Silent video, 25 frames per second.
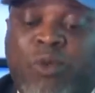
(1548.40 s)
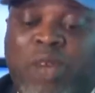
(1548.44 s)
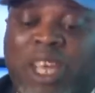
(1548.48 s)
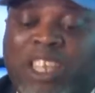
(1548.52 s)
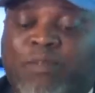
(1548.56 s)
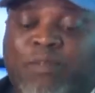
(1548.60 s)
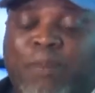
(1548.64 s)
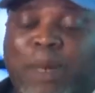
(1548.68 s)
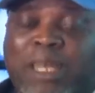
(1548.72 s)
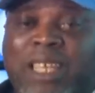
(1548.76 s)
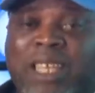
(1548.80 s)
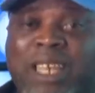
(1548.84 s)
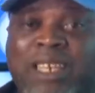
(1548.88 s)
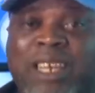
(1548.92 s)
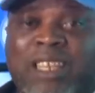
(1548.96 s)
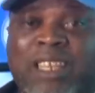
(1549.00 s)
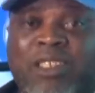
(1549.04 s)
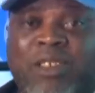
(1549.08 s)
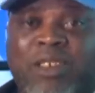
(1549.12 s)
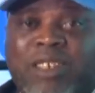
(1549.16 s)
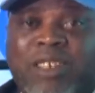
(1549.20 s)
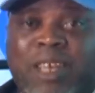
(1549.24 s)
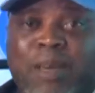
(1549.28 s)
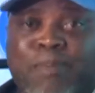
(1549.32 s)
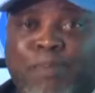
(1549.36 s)
expected
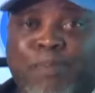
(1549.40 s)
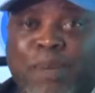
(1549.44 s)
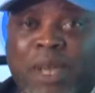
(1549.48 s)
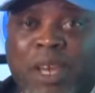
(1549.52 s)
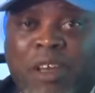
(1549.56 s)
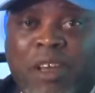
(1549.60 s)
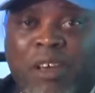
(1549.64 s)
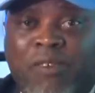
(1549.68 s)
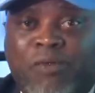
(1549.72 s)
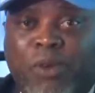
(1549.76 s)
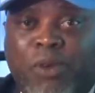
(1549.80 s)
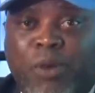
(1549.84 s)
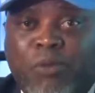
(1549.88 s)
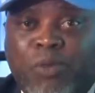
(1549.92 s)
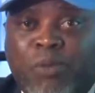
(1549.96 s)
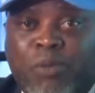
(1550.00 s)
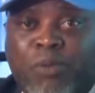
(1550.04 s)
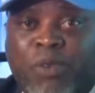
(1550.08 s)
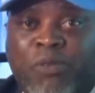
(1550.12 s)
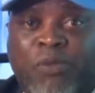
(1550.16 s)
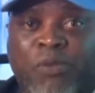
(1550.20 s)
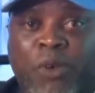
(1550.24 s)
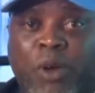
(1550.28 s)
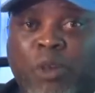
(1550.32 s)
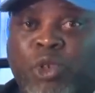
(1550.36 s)
800 billion from you
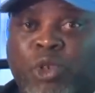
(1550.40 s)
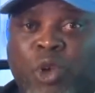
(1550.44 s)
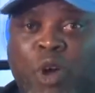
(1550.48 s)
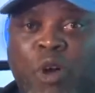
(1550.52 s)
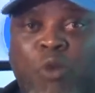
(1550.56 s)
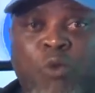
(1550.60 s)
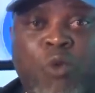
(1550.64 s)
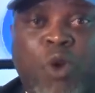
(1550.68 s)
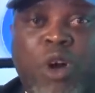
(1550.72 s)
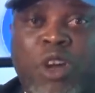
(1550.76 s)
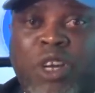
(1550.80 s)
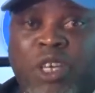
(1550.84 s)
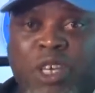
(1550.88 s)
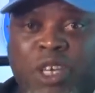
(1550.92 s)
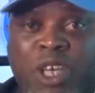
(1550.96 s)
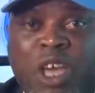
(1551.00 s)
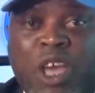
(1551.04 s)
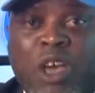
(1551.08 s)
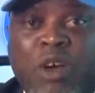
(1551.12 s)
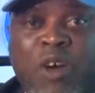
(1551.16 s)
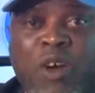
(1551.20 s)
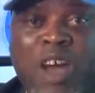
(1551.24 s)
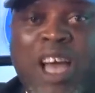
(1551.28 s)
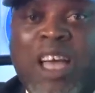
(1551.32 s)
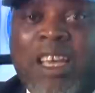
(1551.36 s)
before, don't worry,
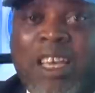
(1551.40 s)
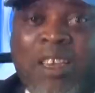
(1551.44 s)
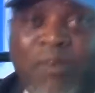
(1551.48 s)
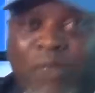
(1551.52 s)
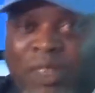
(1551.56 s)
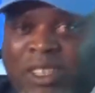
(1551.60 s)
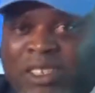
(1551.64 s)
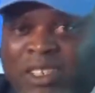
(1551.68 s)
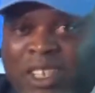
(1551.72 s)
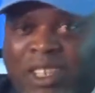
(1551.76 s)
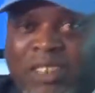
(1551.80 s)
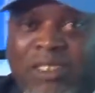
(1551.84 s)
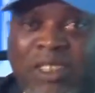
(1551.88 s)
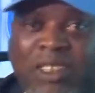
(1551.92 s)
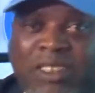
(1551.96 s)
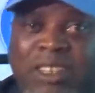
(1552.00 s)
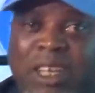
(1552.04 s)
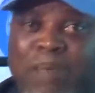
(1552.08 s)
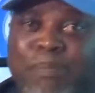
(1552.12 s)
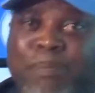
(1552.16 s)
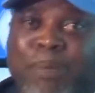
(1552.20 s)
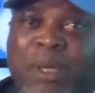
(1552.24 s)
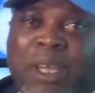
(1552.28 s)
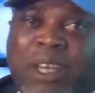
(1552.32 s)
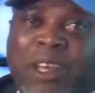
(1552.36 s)
go and give us
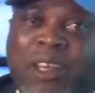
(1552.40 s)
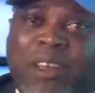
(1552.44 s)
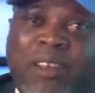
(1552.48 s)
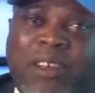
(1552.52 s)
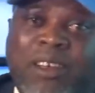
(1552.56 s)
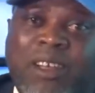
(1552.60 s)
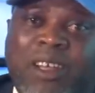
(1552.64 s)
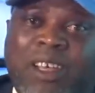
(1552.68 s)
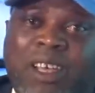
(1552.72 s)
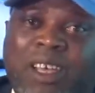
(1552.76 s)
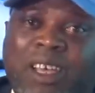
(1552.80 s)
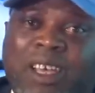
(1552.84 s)
600 billion.